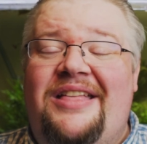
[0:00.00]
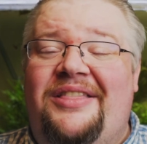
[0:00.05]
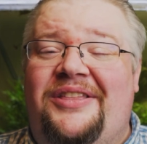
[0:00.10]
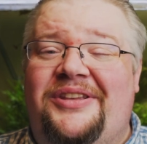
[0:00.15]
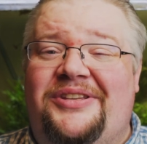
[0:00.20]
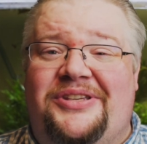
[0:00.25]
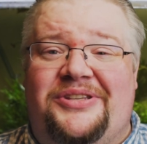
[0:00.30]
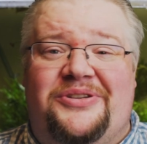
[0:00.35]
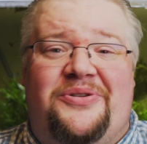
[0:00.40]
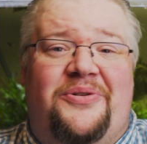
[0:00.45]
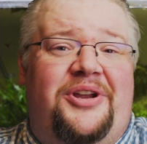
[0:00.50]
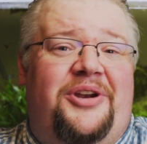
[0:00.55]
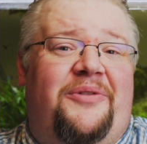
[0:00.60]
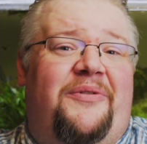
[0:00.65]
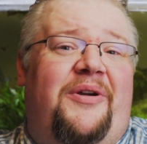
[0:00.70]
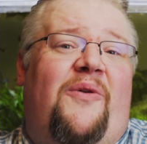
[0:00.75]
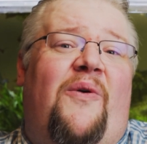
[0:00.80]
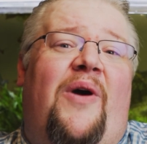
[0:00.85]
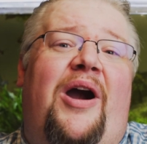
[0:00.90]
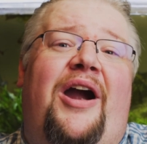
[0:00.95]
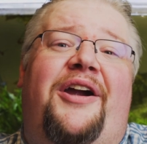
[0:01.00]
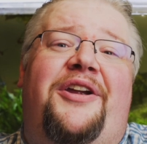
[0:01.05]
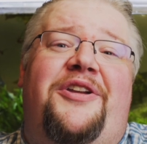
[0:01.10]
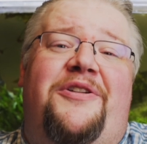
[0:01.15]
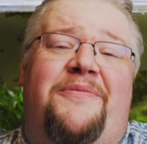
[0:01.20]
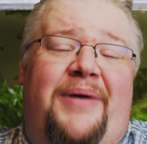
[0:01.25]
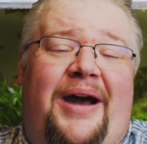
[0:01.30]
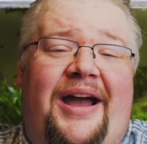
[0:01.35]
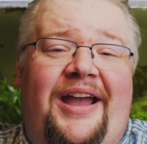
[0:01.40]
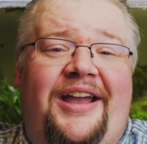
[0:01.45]
This is going to require
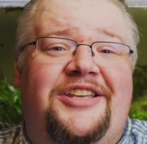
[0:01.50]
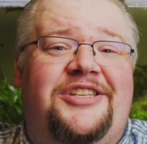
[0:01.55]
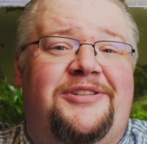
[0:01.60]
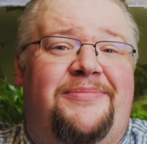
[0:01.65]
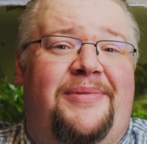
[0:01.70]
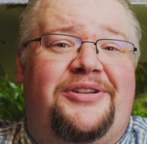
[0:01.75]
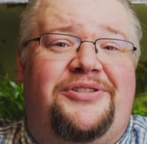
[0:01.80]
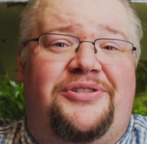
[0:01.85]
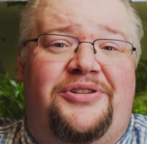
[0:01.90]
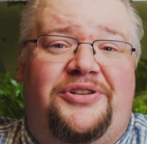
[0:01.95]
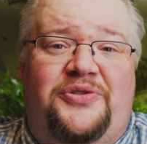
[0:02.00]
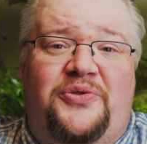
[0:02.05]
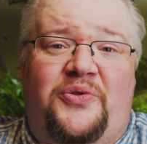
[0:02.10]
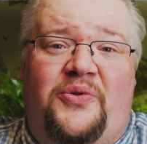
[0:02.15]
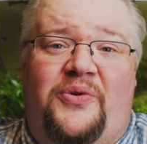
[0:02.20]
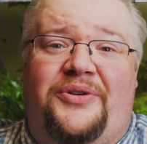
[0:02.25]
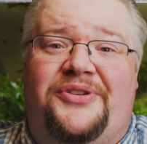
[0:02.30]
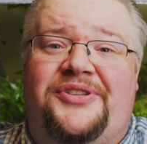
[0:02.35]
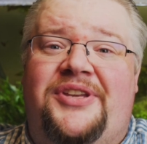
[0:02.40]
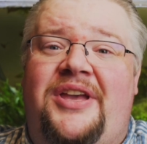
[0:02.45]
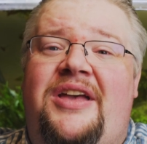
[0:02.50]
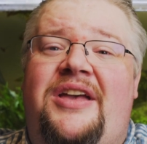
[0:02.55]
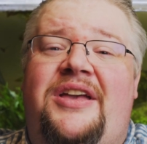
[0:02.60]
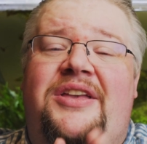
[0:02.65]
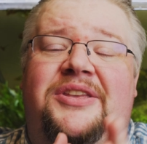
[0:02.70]
you buying some extra tools,